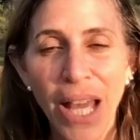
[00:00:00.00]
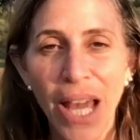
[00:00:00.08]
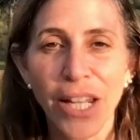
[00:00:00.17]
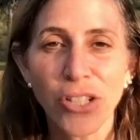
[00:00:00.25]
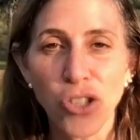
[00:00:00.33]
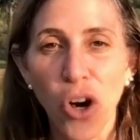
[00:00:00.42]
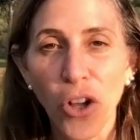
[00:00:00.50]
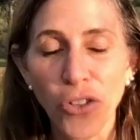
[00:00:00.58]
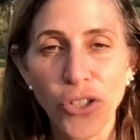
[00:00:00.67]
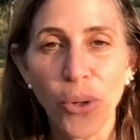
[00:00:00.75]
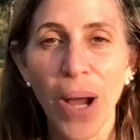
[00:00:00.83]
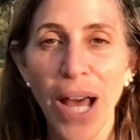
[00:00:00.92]
and it
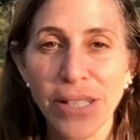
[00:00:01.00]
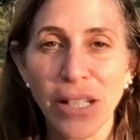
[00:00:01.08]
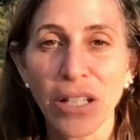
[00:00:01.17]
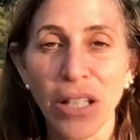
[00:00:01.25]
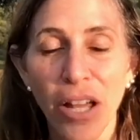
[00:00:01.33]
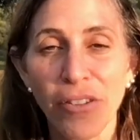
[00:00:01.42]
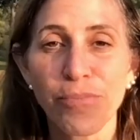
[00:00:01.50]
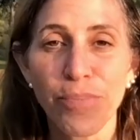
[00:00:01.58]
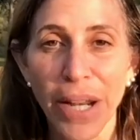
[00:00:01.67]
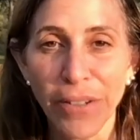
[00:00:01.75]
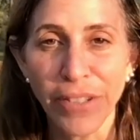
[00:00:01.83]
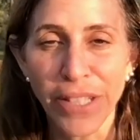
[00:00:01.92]
also has a lot of
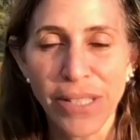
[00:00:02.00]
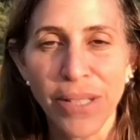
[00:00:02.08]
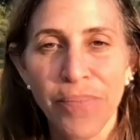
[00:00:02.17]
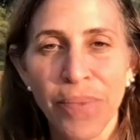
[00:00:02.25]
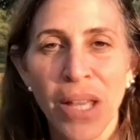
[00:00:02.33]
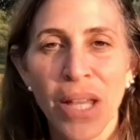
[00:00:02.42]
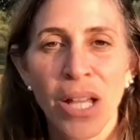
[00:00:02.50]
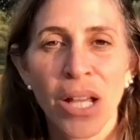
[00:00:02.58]
benefits.